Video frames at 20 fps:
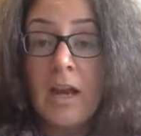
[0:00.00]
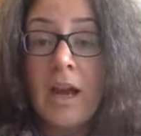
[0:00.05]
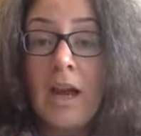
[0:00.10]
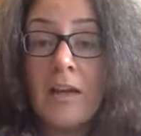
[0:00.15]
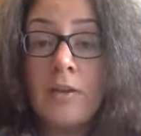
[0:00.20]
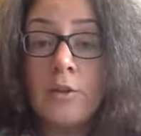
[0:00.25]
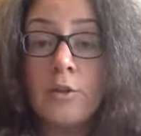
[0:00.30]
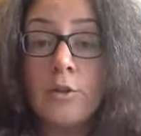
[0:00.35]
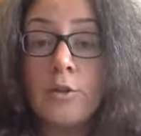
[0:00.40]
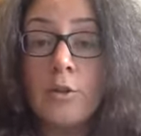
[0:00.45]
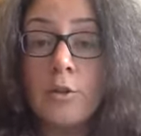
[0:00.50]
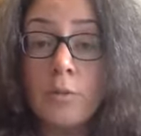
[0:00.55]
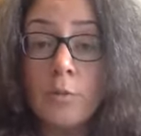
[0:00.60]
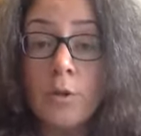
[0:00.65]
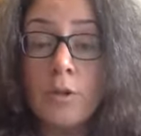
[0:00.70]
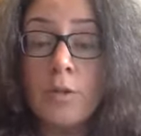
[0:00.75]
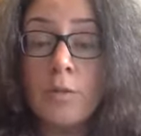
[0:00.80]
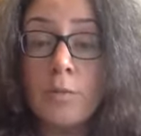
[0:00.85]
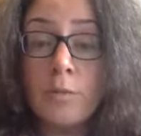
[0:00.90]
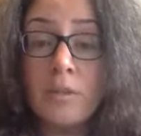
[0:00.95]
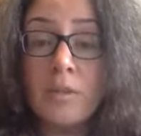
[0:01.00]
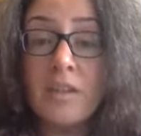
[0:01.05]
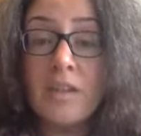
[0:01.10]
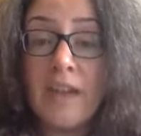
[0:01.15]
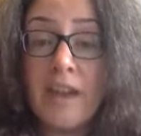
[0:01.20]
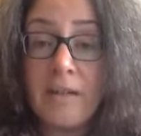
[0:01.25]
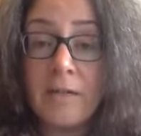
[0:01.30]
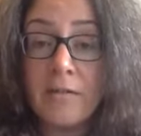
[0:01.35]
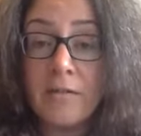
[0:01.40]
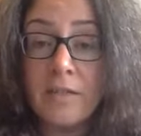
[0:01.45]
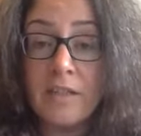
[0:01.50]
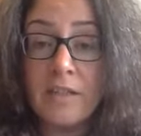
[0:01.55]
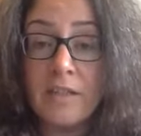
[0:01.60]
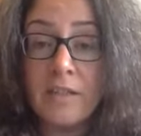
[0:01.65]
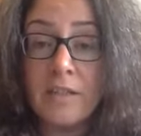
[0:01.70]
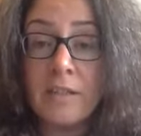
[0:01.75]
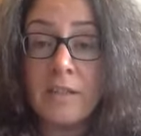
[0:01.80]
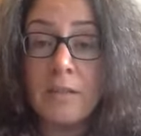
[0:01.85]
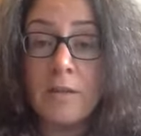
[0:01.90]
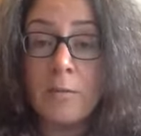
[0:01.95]
And do you want to put the effort in
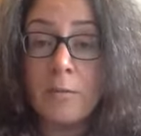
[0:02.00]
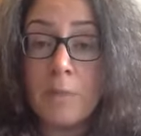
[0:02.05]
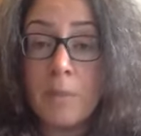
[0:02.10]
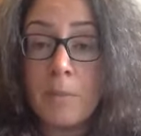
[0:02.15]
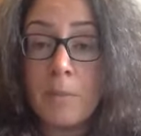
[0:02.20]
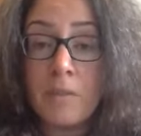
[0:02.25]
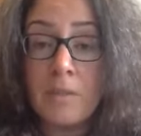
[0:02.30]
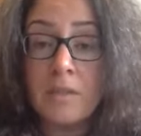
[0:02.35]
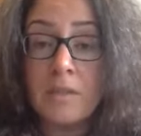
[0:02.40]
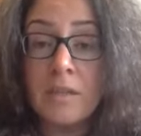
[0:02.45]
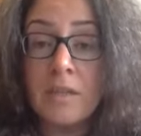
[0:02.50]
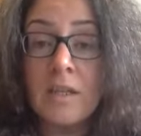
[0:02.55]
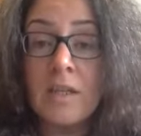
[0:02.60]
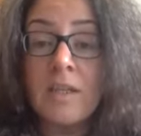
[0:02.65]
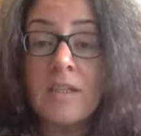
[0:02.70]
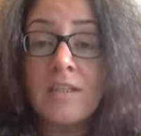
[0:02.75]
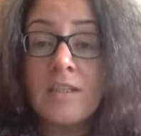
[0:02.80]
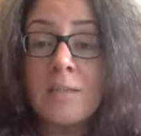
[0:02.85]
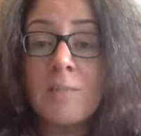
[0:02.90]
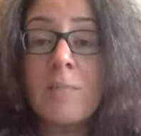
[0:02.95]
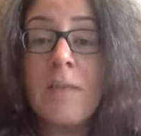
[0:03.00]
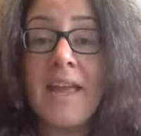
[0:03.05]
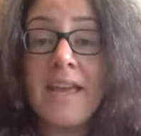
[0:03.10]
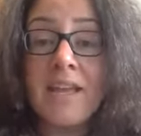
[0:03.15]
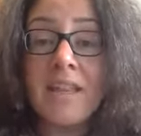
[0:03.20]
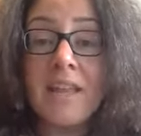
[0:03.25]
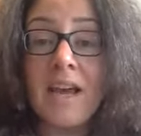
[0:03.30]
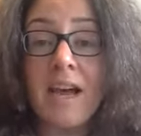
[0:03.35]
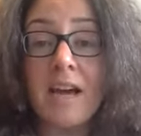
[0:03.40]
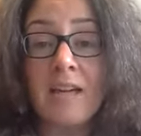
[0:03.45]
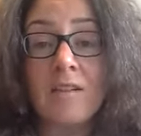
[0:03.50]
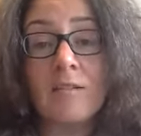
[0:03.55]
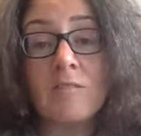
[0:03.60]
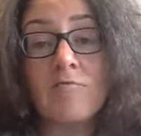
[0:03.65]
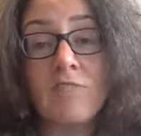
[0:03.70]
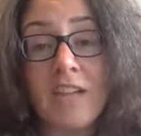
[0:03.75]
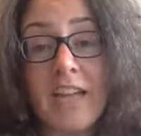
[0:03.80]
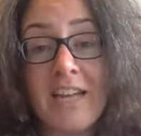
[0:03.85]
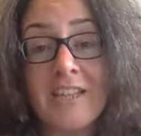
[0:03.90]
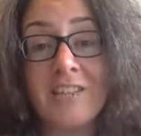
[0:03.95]
and the commitment to make that
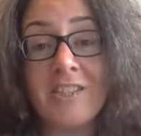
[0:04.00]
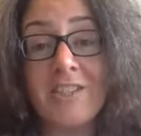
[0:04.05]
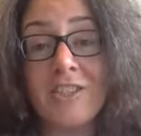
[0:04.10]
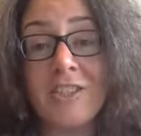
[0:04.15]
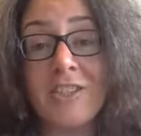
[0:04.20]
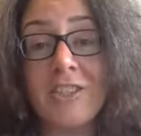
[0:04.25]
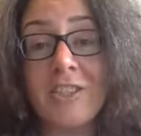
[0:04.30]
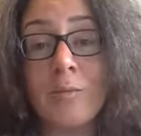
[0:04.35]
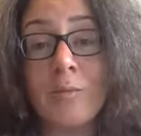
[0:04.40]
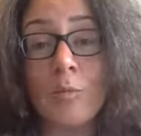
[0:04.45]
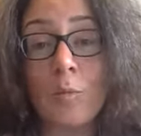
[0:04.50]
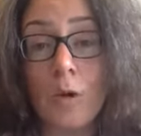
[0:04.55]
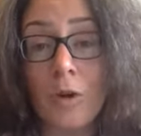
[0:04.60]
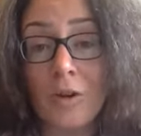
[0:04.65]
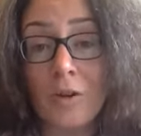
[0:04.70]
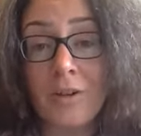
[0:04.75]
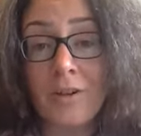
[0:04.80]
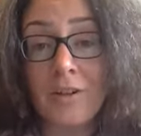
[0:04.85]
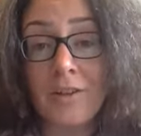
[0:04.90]
relationship work?